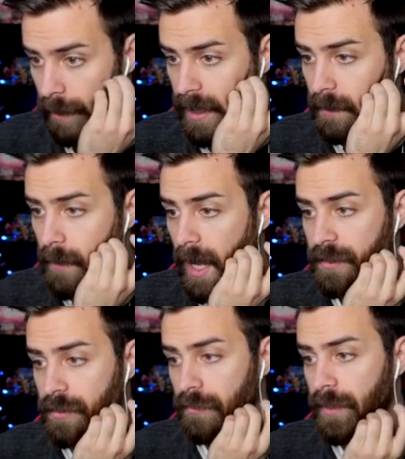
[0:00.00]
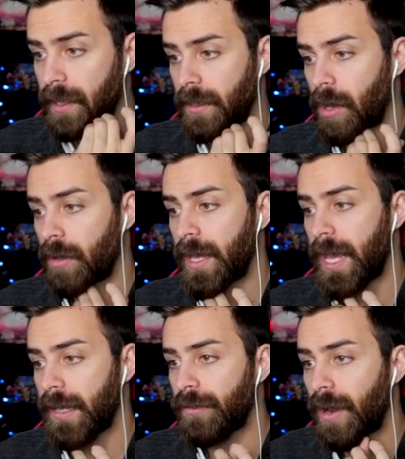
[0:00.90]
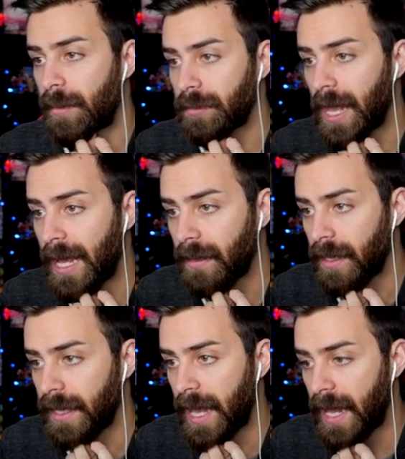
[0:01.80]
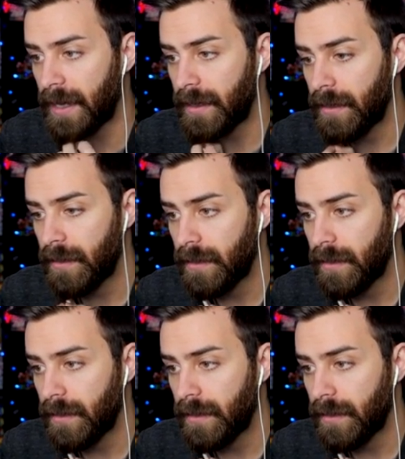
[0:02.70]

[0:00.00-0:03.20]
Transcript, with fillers: We could monster reincarnate and grab Lyla again.